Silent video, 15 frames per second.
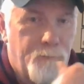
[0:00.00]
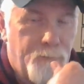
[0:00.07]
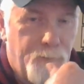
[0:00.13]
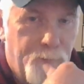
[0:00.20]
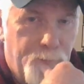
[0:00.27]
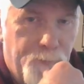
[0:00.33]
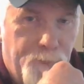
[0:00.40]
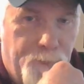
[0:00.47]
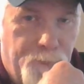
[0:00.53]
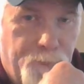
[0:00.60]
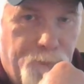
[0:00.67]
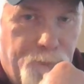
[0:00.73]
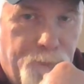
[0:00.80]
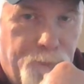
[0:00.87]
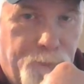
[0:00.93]

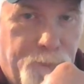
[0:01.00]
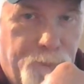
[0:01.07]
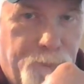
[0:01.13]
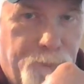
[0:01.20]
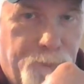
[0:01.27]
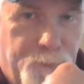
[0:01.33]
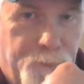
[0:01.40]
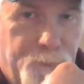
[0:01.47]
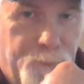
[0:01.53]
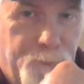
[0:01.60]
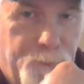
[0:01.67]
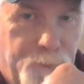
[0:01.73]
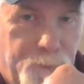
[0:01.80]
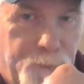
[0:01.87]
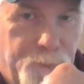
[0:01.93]

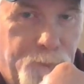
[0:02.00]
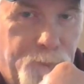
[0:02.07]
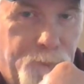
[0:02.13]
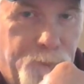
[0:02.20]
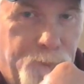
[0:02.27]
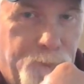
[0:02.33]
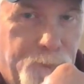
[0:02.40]
(silence)